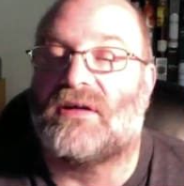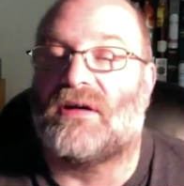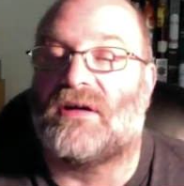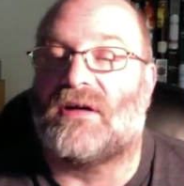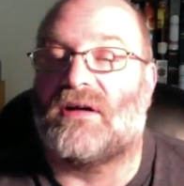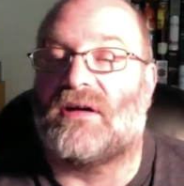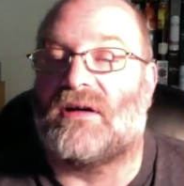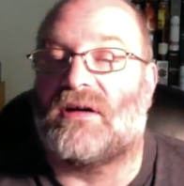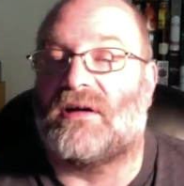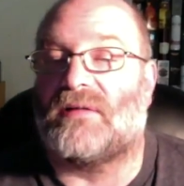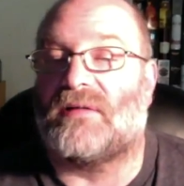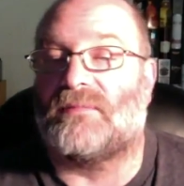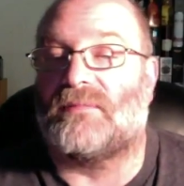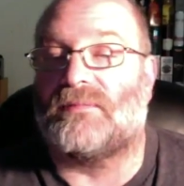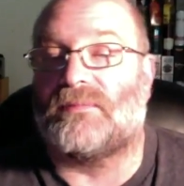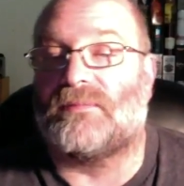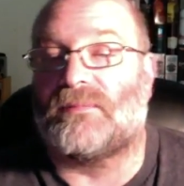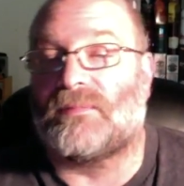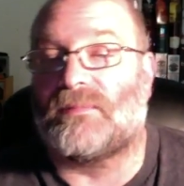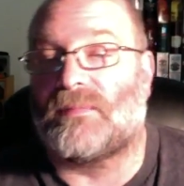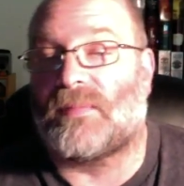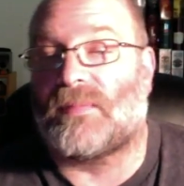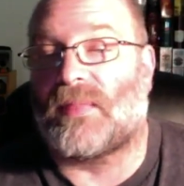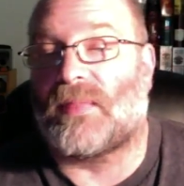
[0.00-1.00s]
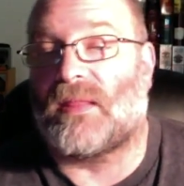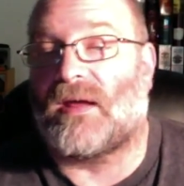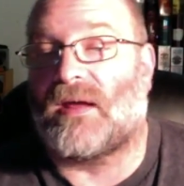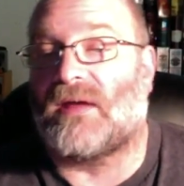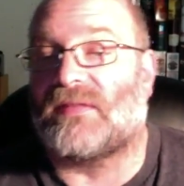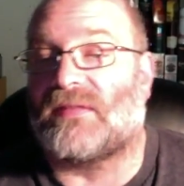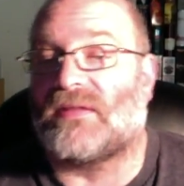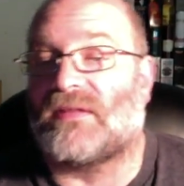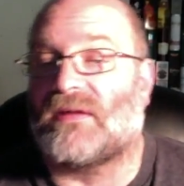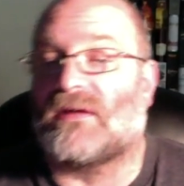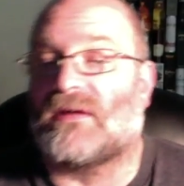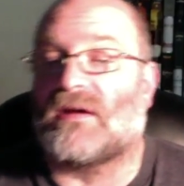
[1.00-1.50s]
I
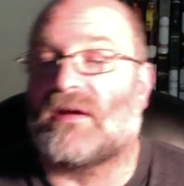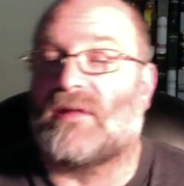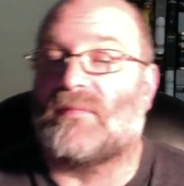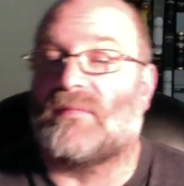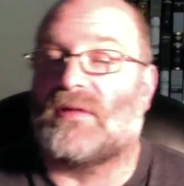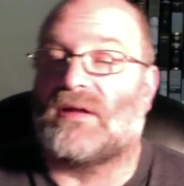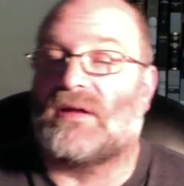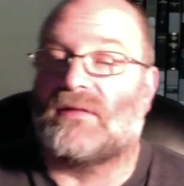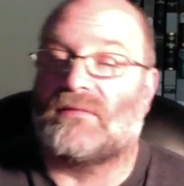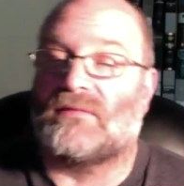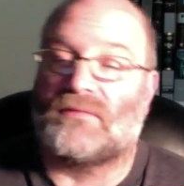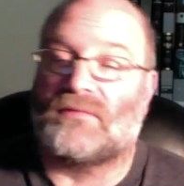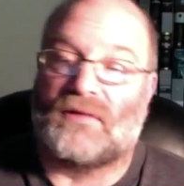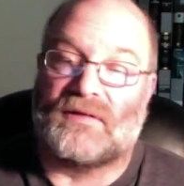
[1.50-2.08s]
think they may